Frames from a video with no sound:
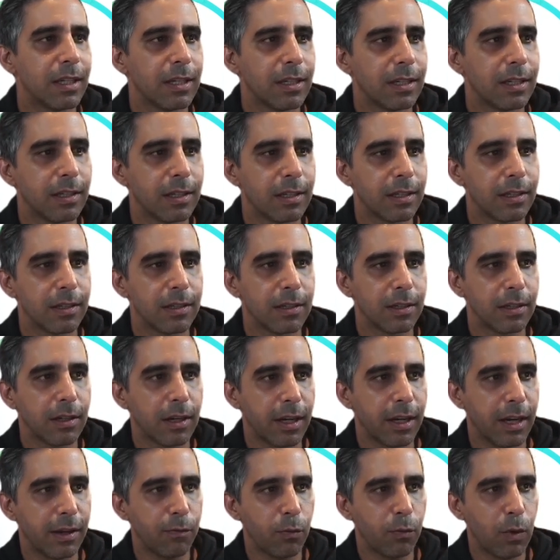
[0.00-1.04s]
I
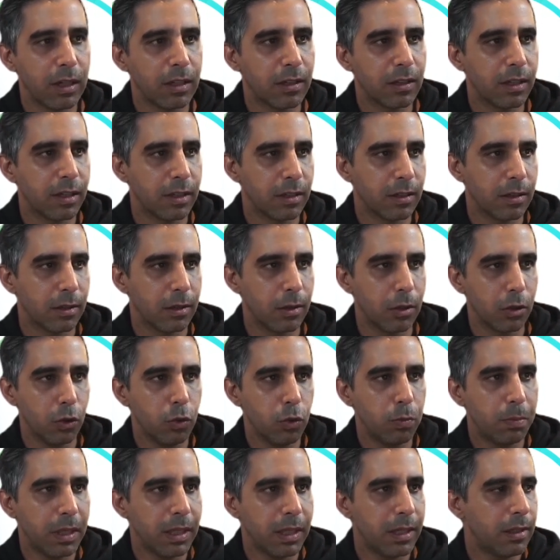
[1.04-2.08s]
have one click
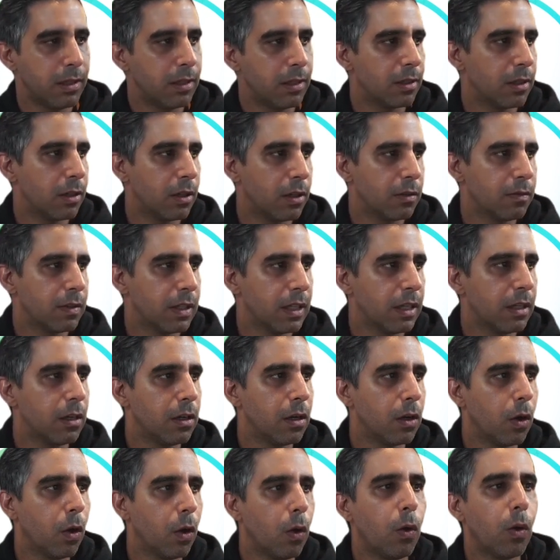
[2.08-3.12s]
looping over here,
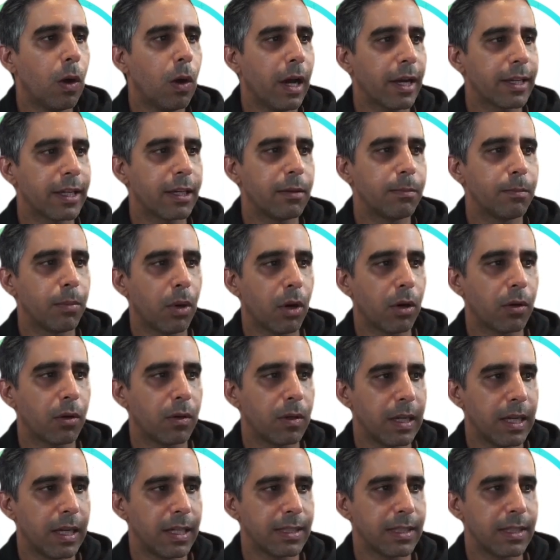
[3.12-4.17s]
or I can borrow
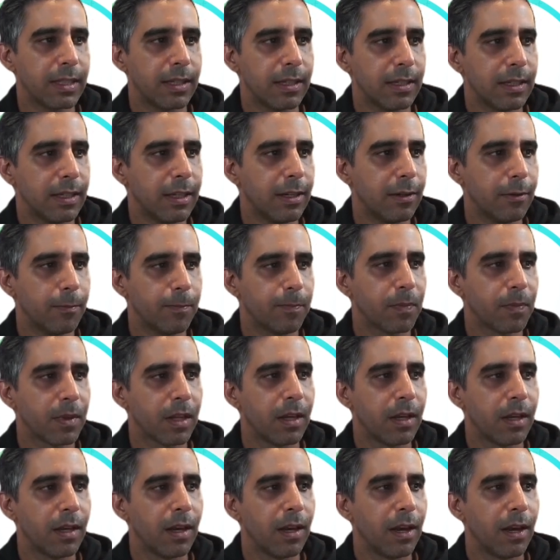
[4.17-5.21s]
an asset. Now,
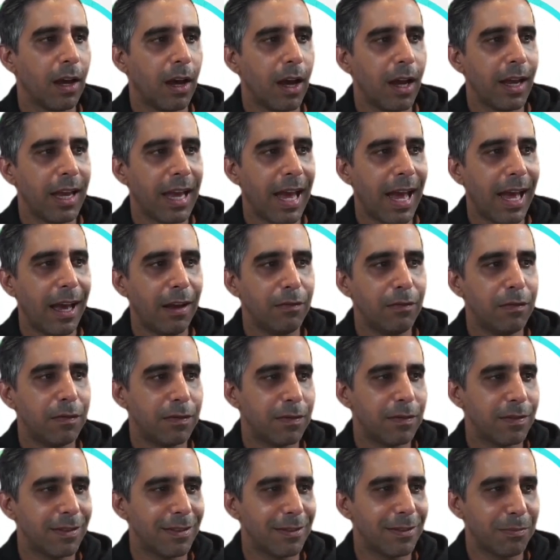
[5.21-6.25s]
I have,
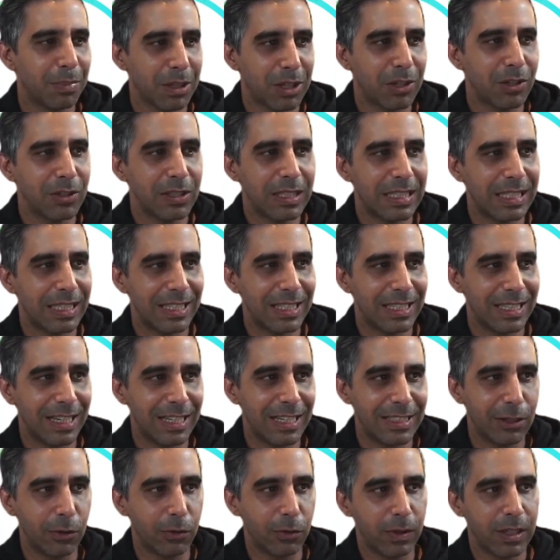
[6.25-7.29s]
because I
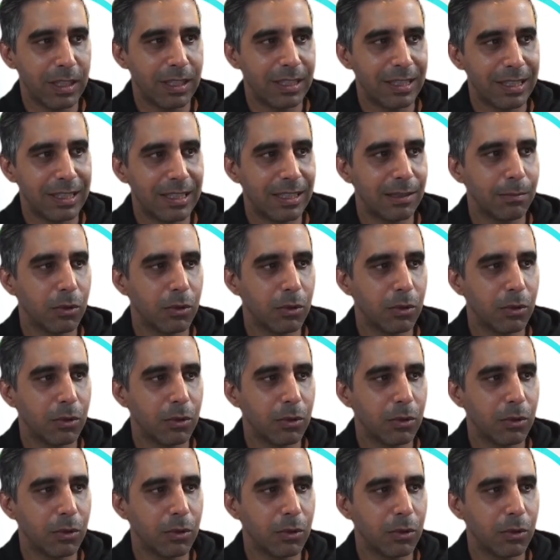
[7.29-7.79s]
already did some